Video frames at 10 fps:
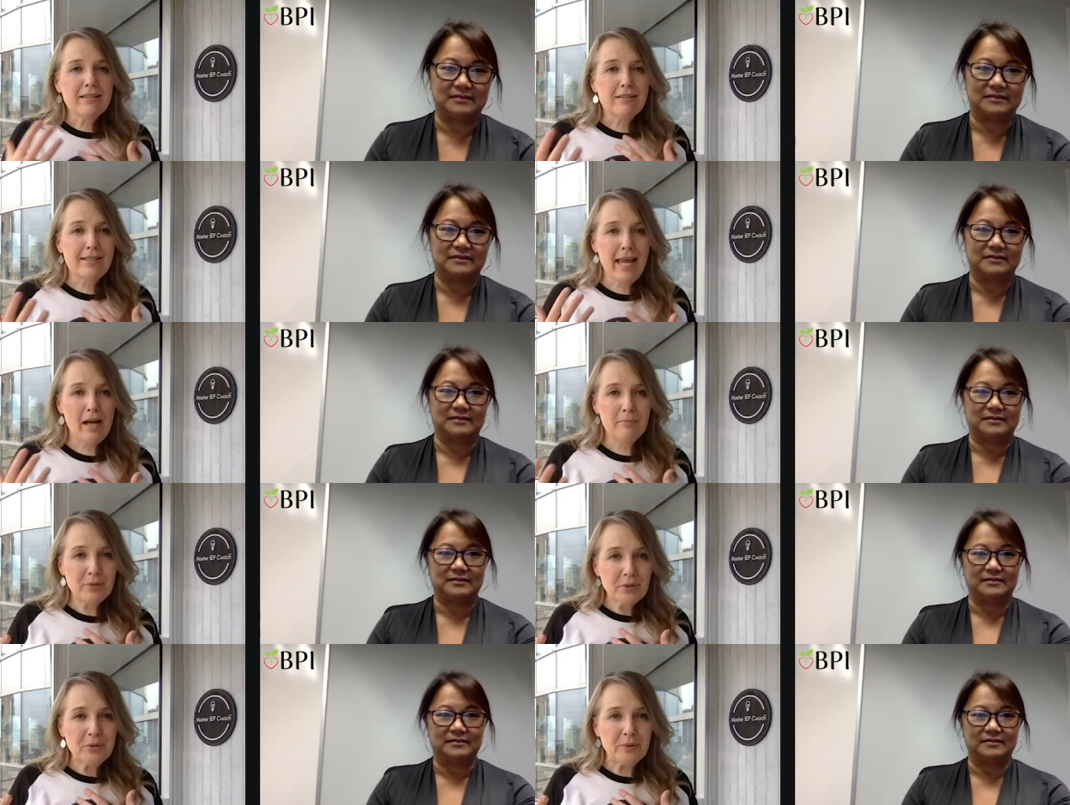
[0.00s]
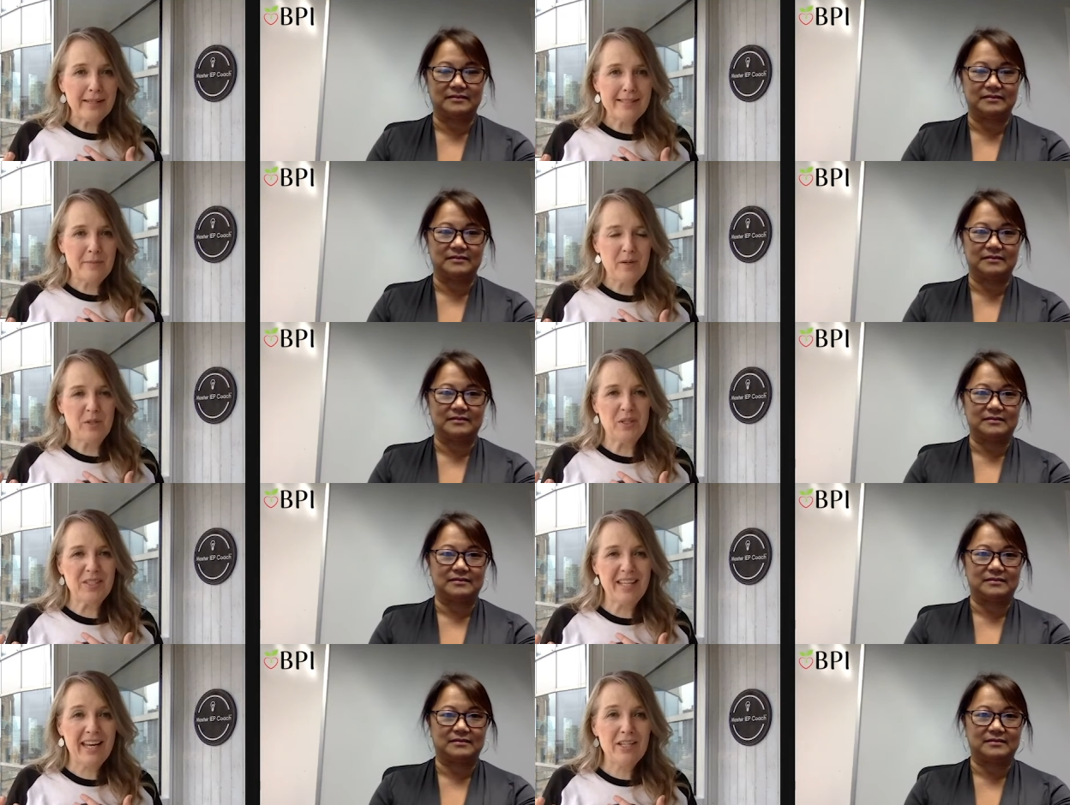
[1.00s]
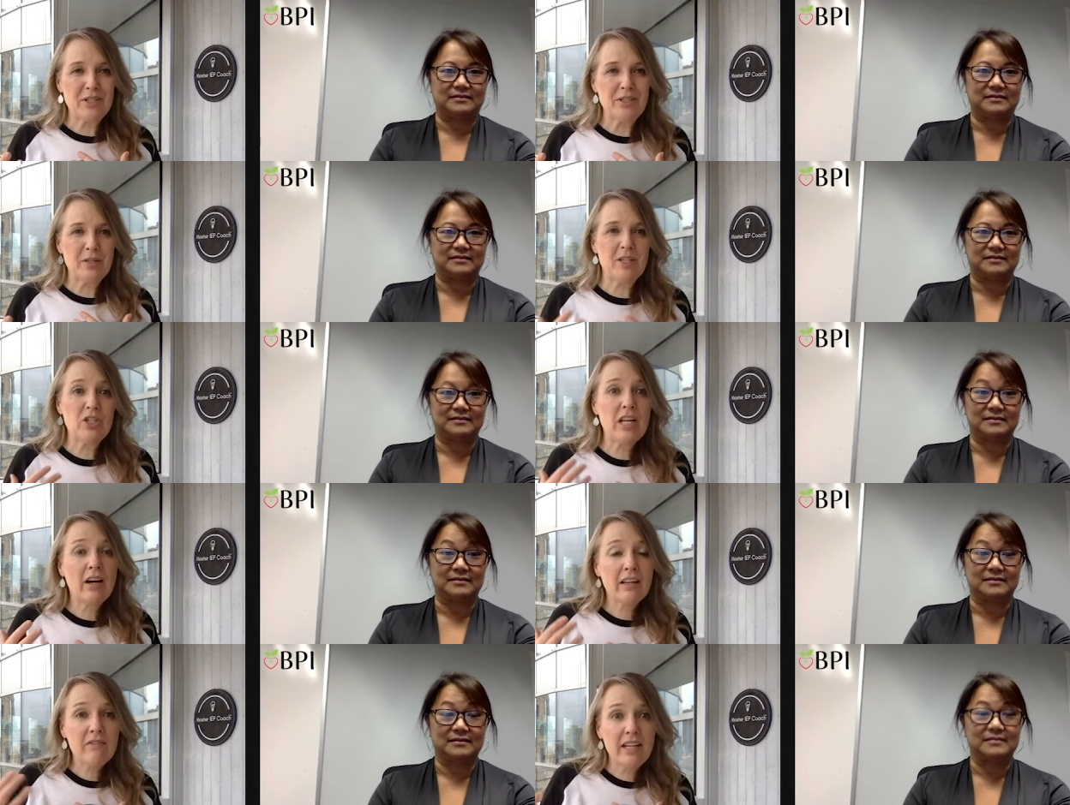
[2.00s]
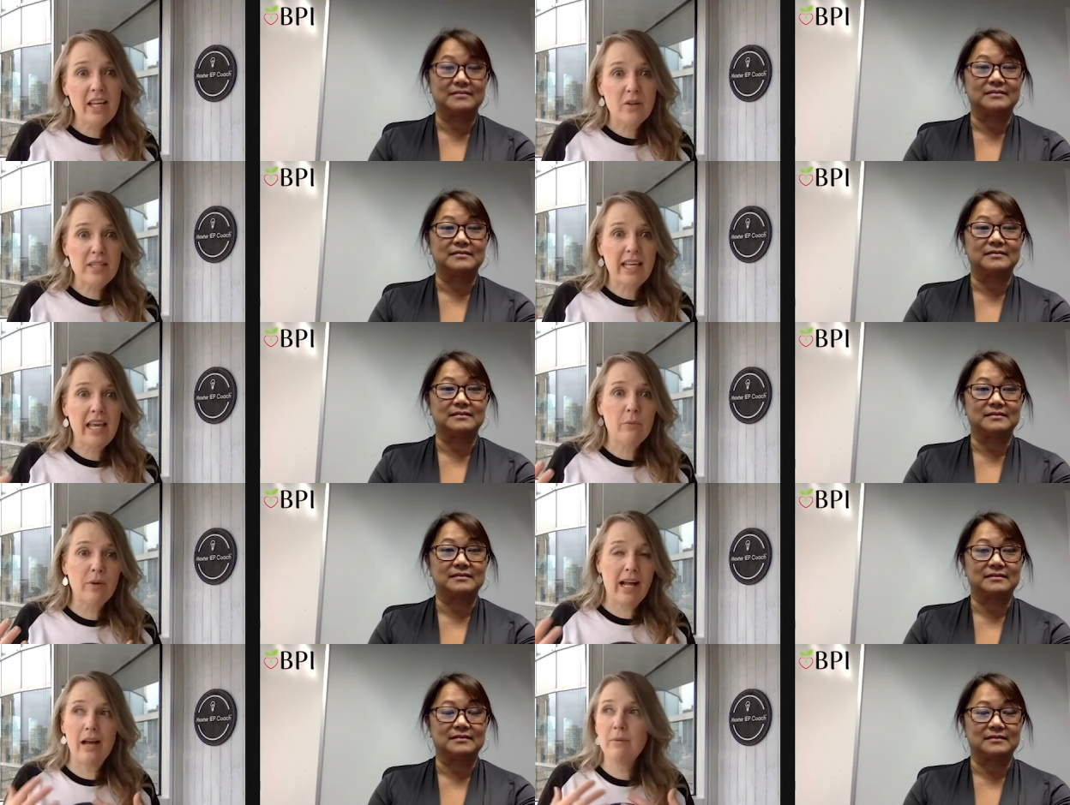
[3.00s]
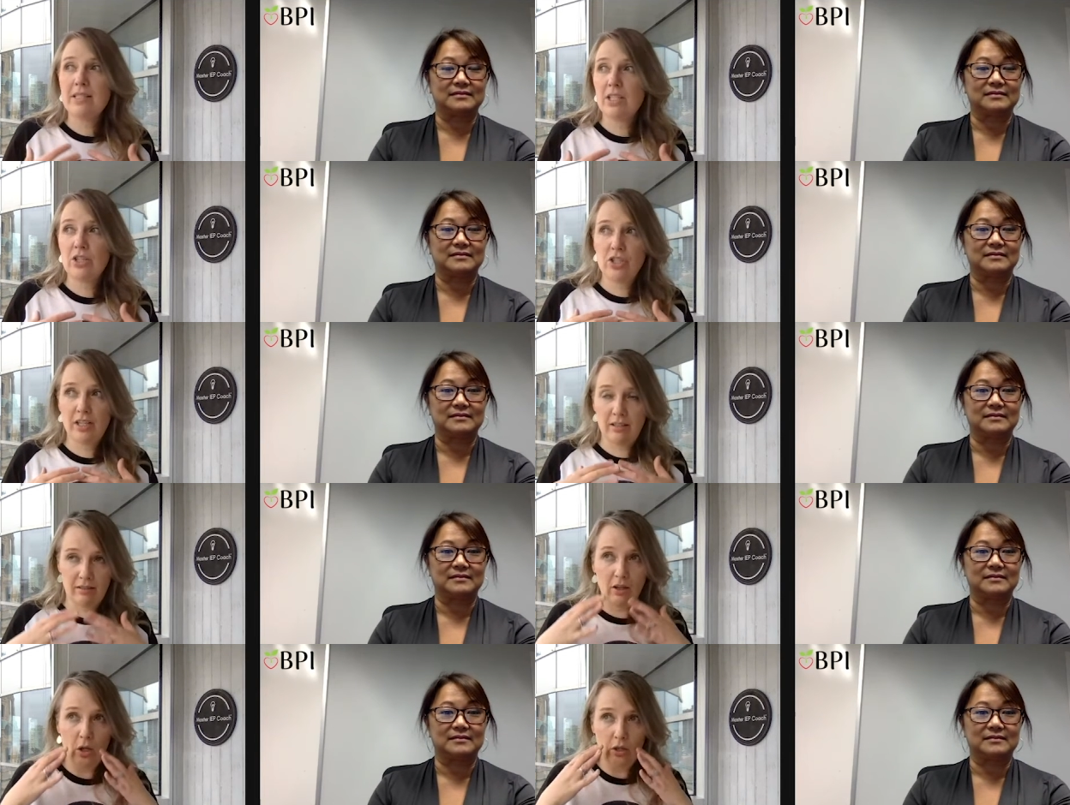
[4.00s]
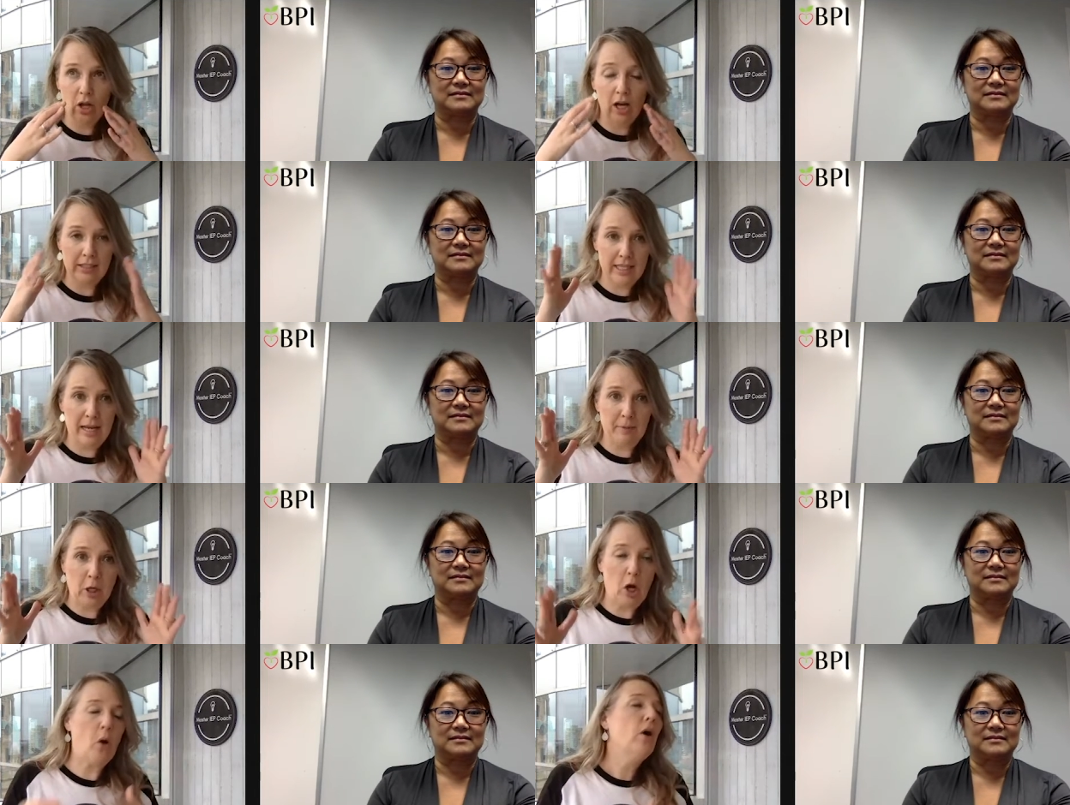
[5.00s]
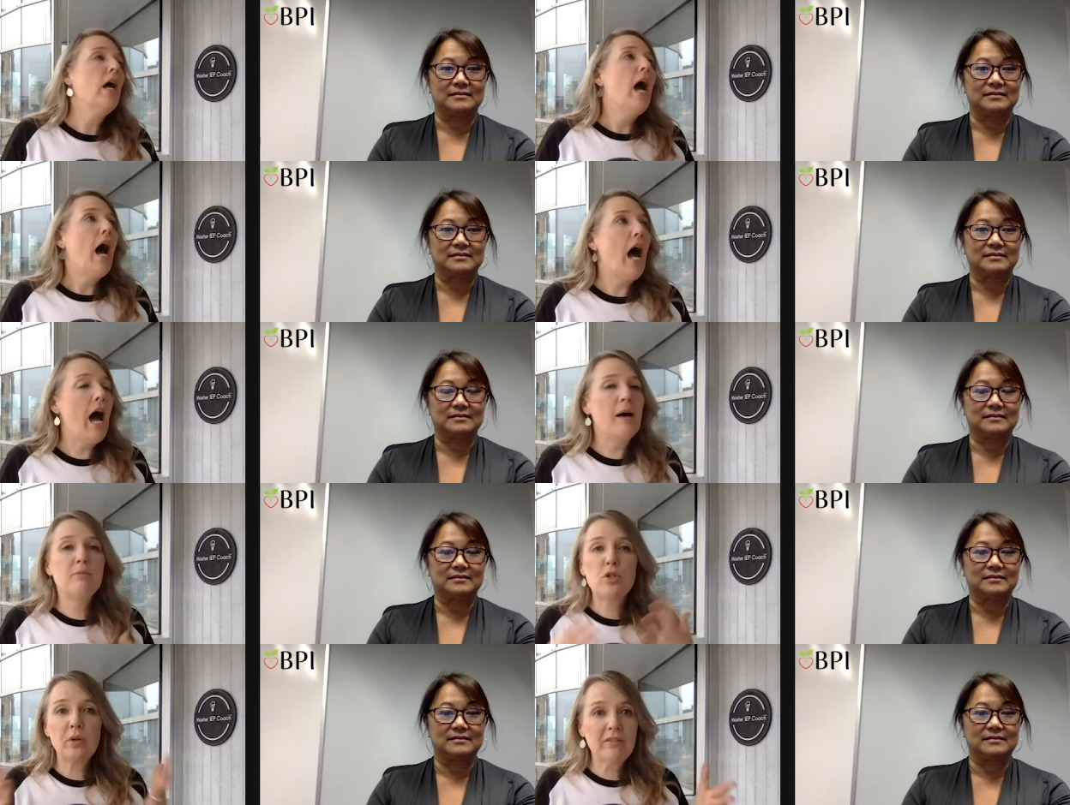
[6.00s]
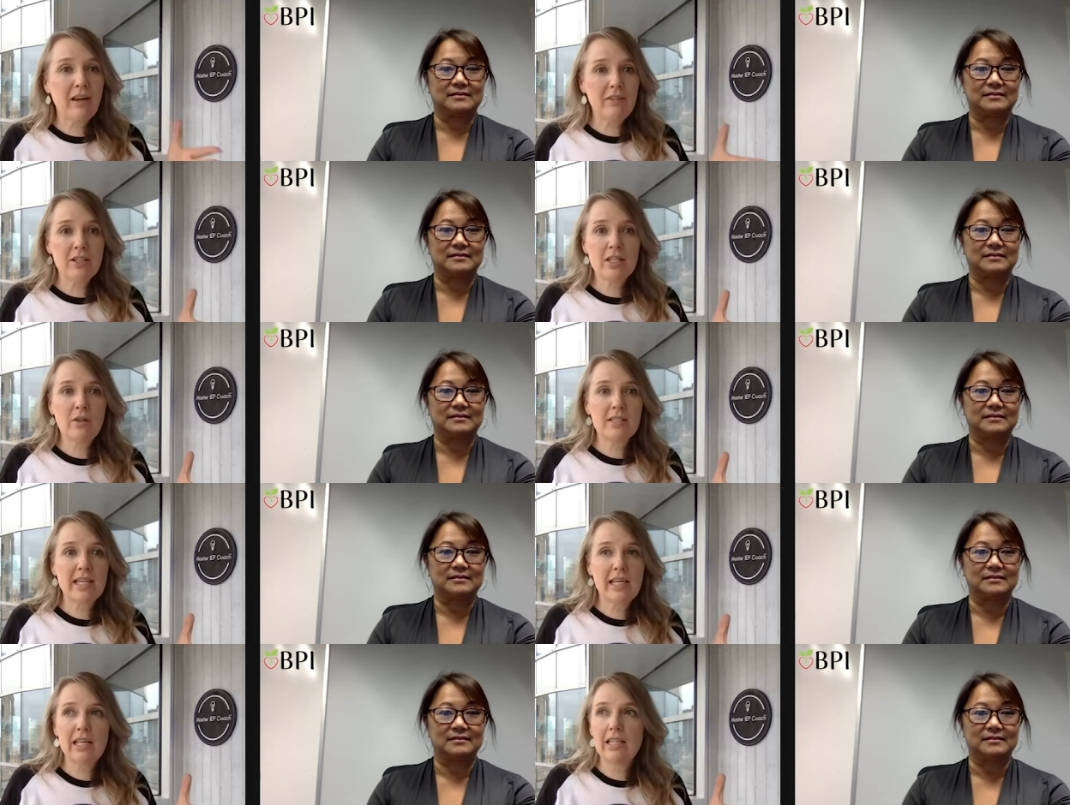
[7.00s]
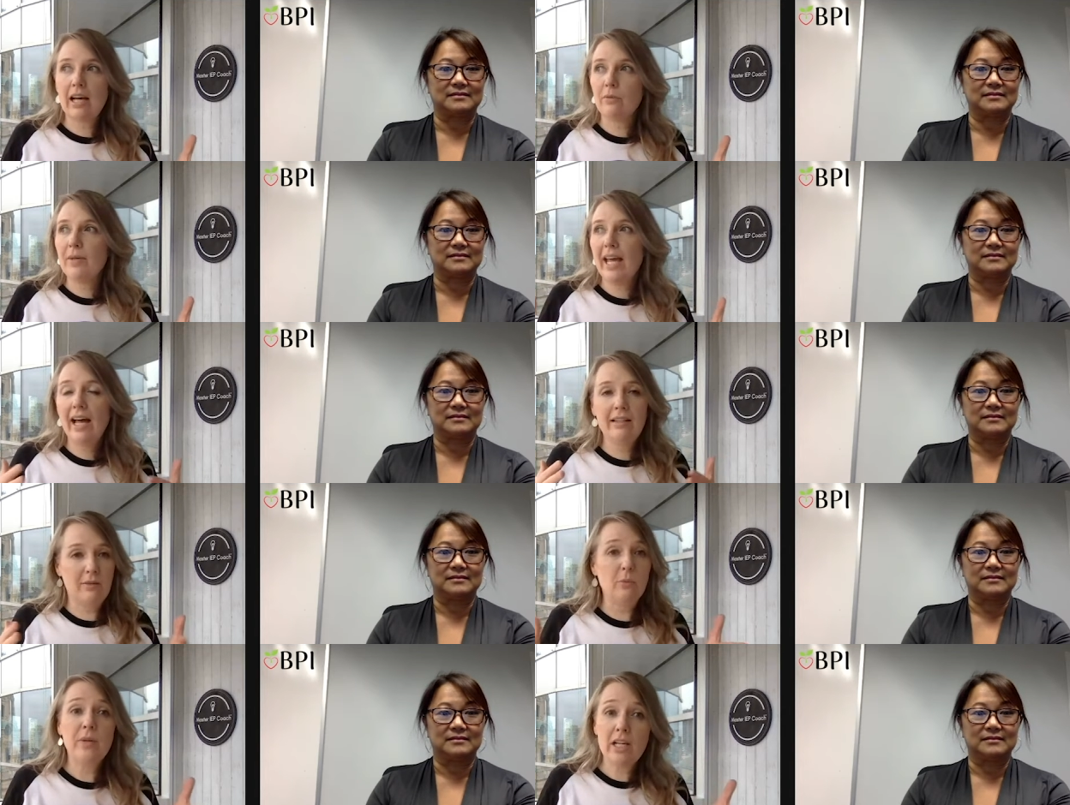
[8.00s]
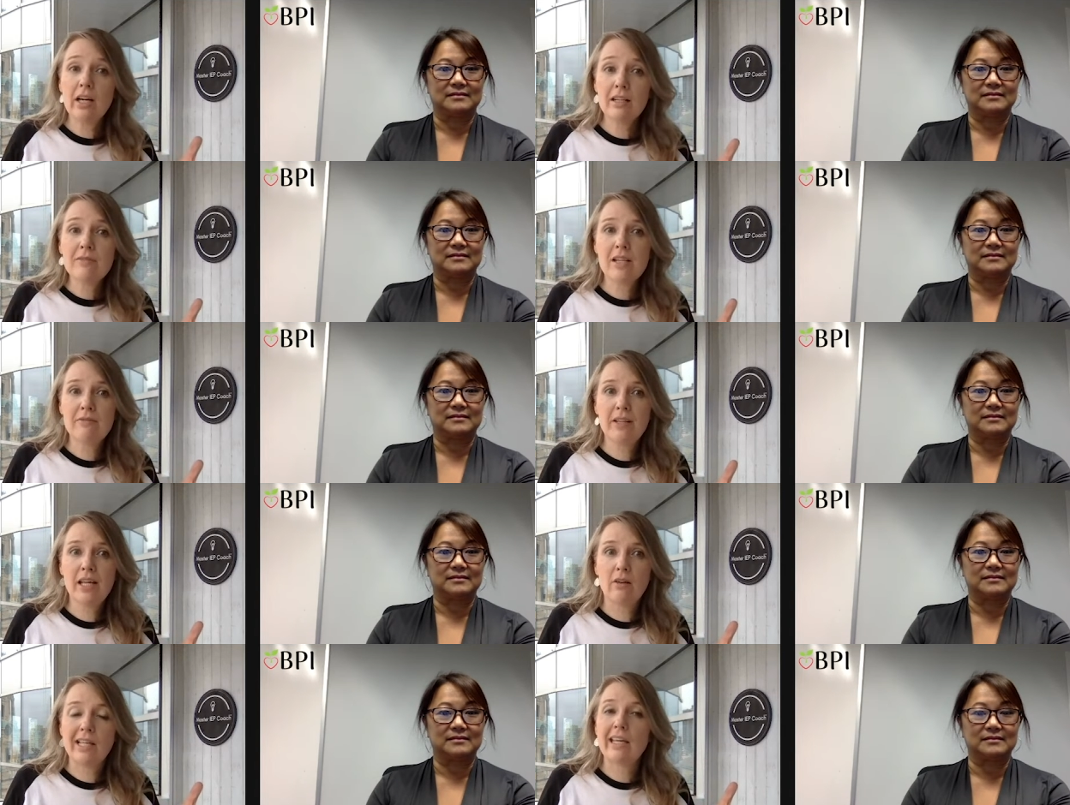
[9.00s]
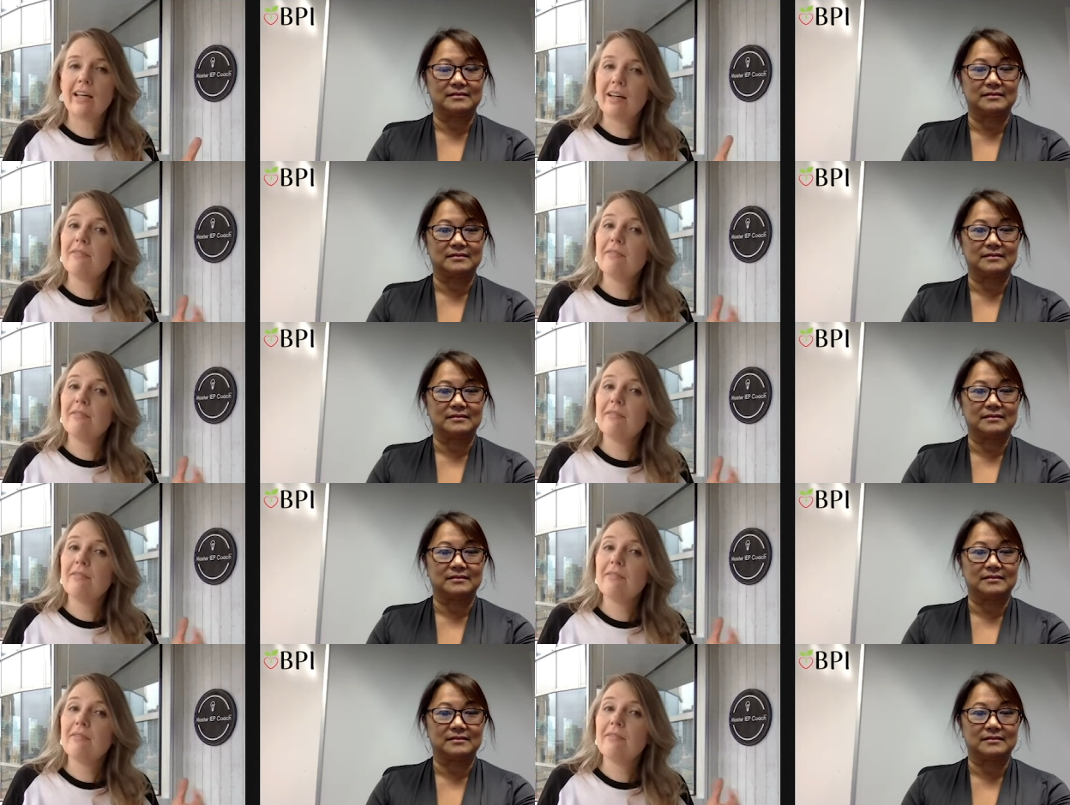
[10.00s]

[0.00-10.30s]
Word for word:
Speaker 1: a little taboo in special education to be sharing videos. Like when I was teaching a long time ago, 25 years ago, it's like, yeah, we could have done video. Like